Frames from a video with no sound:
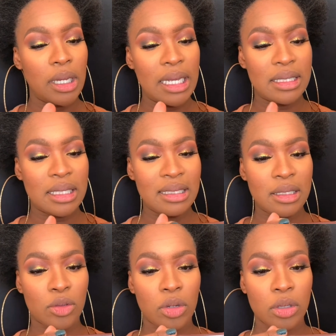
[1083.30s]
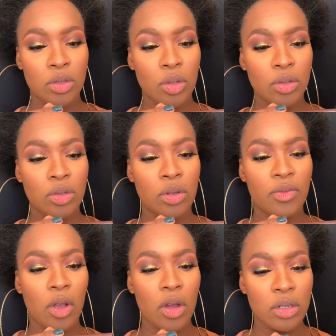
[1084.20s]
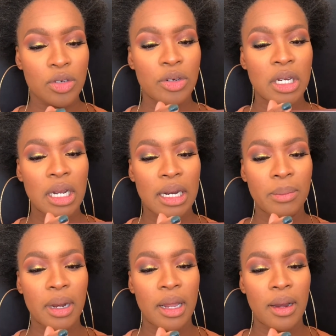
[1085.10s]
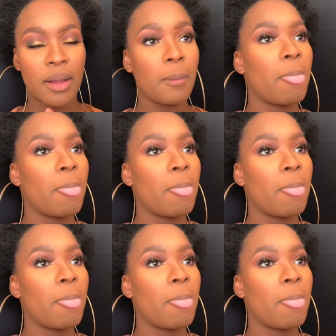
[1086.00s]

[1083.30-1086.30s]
Essence. It's called Soft Contouring Lip Liner.